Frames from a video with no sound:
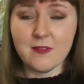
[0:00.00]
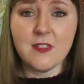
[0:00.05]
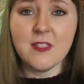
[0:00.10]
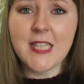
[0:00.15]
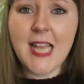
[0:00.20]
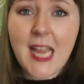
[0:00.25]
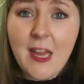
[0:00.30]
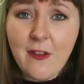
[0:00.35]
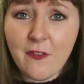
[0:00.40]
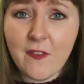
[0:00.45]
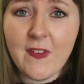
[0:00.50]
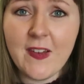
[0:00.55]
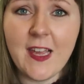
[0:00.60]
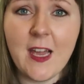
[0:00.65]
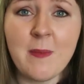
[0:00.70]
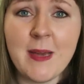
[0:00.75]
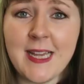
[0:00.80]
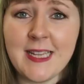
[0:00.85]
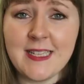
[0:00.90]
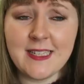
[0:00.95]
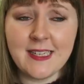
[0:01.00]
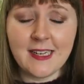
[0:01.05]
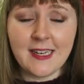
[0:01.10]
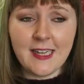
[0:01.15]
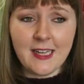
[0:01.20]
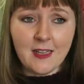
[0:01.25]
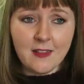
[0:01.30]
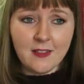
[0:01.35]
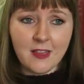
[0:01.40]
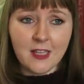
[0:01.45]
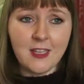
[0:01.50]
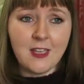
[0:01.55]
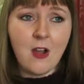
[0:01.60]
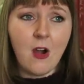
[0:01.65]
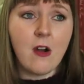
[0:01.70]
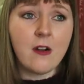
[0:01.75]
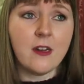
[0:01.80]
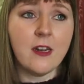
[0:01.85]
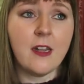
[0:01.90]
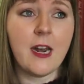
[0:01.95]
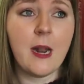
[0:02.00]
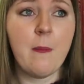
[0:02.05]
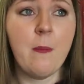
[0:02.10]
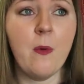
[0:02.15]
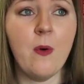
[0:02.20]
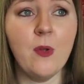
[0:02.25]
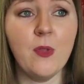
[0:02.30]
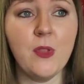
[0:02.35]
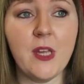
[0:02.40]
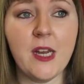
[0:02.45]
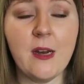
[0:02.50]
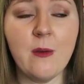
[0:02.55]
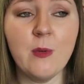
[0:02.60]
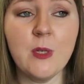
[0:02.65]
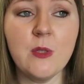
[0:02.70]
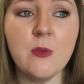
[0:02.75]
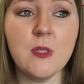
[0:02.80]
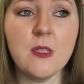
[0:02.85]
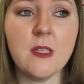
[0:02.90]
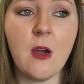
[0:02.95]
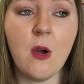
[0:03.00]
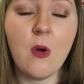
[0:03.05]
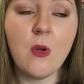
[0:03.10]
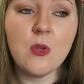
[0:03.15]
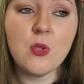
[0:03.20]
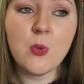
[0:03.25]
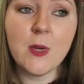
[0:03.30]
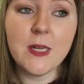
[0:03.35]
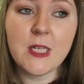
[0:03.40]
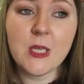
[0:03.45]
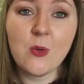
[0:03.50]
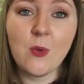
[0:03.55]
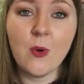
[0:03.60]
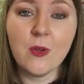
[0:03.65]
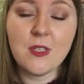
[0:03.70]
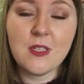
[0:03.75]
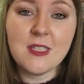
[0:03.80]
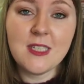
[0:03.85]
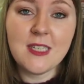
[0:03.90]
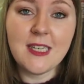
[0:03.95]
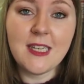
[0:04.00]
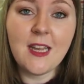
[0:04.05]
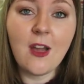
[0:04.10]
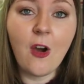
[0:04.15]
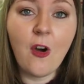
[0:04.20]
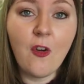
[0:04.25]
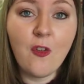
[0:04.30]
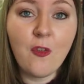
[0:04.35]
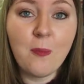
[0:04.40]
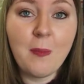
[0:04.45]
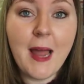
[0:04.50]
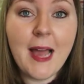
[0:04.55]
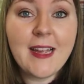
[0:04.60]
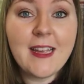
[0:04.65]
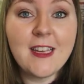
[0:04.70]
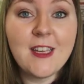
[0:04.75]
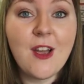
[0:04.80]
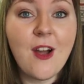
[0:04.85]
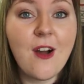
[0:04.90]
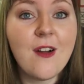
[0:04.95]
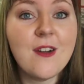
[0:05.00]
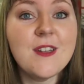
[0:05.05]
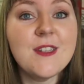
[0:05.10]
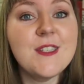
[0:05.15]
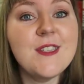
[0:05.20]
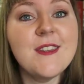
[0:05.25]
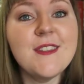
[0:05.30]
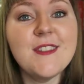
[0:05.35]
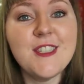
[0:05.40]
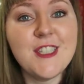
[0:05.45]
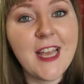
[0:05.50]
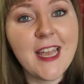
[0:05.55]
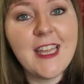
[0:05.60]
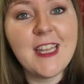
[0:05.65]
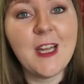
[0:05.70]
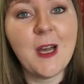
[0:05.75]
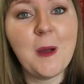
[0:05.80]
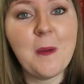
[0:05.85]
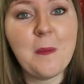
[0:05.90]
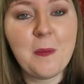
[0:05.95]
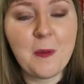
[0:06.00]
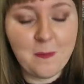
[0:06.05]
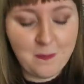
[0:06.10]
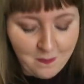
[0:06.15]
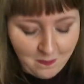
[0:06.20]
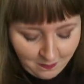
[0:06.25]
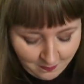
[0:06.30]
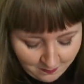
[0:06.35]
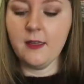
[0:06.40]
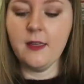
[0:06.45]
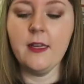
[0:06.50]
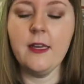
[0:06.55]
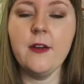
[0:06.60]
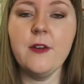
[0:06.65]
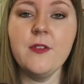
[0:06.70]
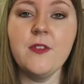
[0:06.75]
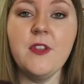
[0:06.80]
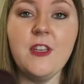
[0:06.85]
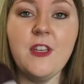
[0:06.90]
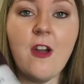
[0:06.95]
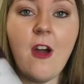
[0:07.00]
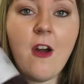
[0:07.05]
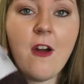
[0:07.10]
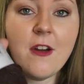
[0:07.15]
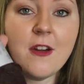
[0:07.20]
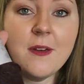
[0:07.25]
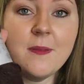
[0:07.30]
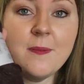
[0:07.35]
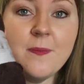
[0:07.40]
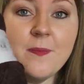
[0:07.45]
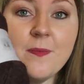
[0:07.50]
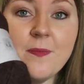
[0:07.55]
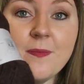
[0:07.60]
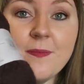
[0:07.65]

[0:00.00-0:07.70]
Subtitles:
safely, amazingly, the yarn that I bought there, which was a whole sweater quantity of Blacker Yarns Jacob. Here's the yarn.